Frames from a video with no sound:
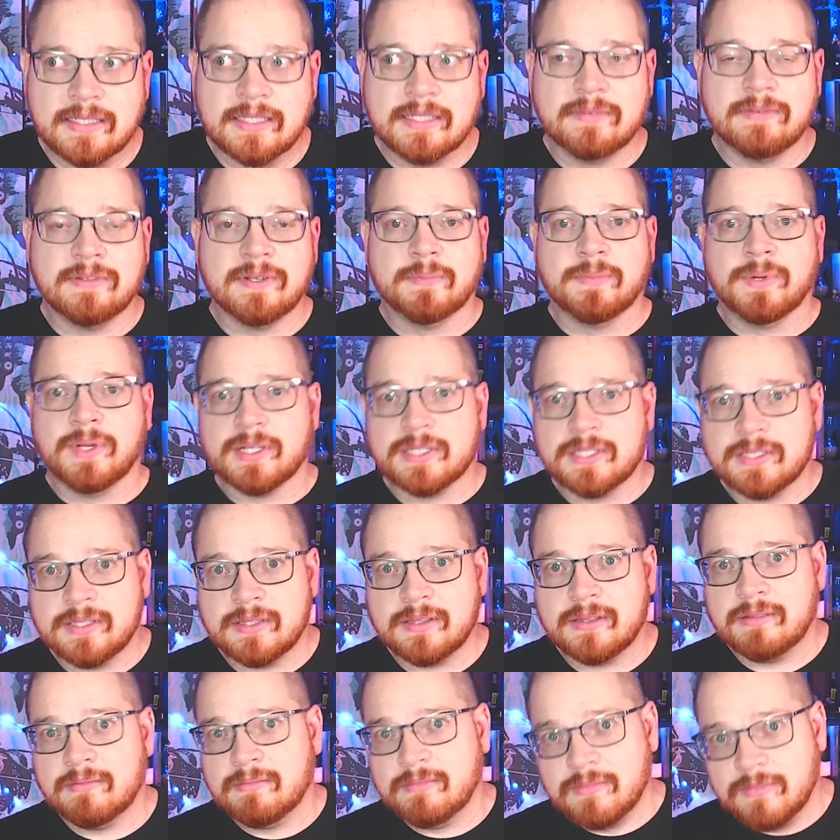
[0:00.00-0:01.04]
your book's
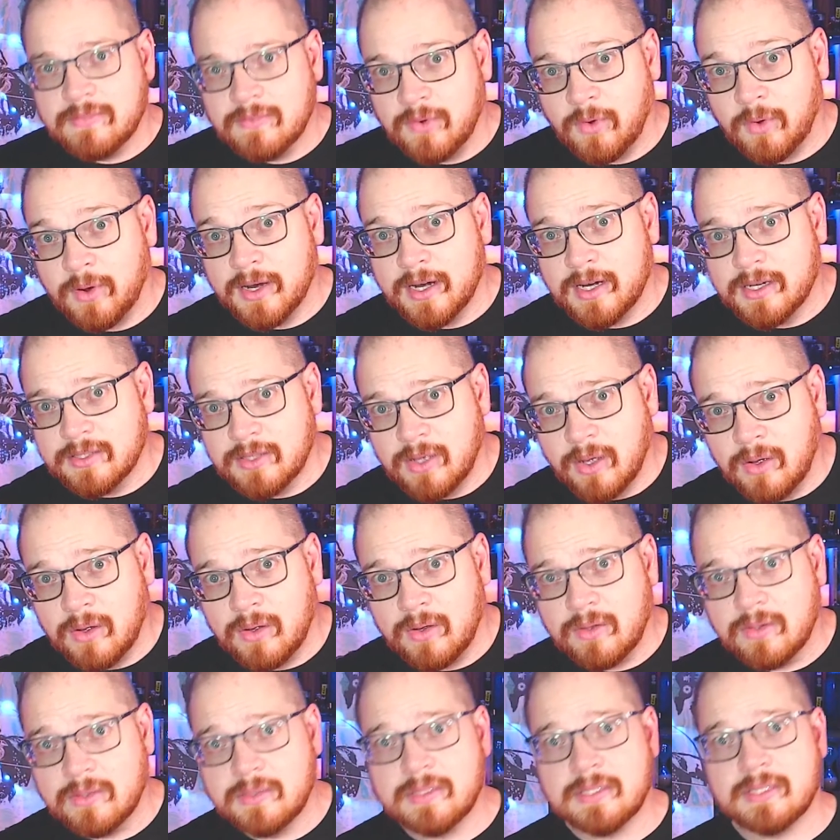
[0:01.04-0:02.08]
4 years
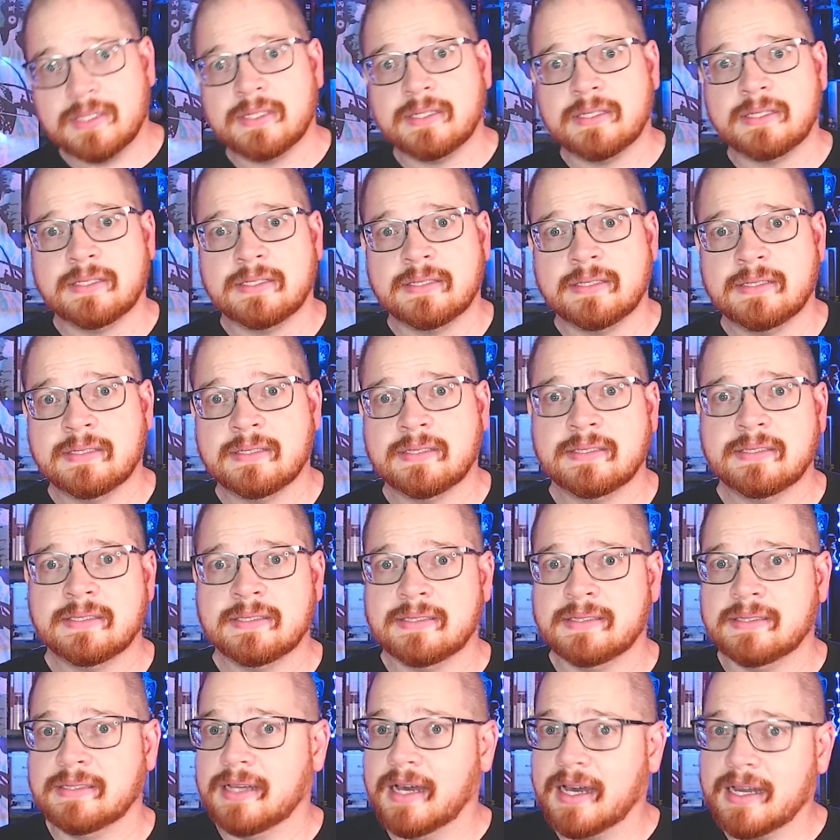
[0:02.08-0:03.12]
old,
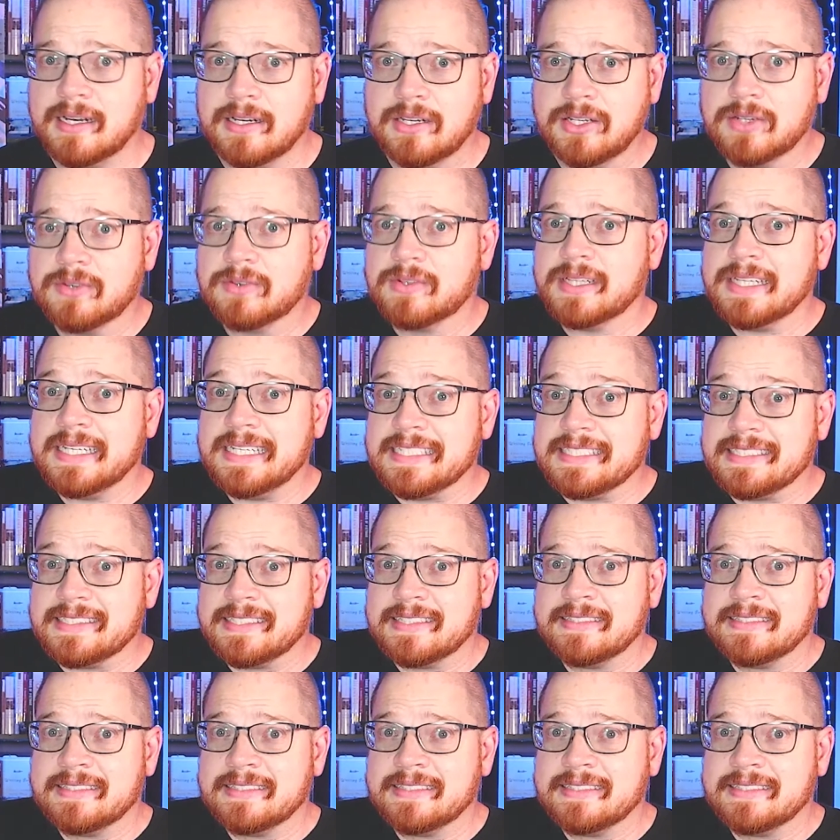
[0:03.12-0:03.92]
it's not a new release.